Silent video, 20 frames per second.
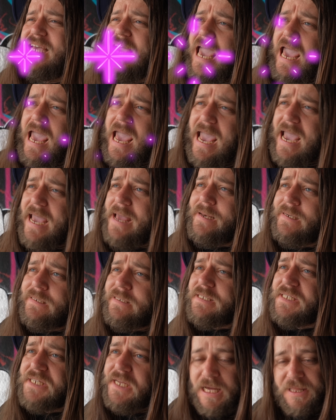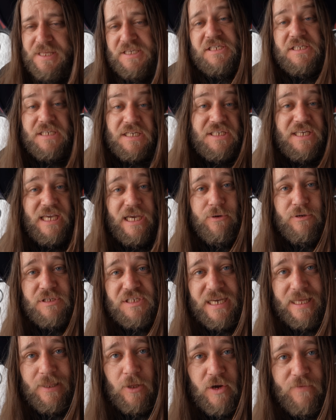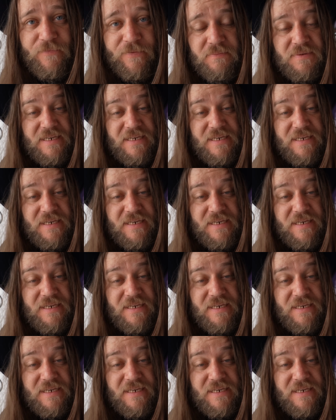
hand. And this is a sequence I learned from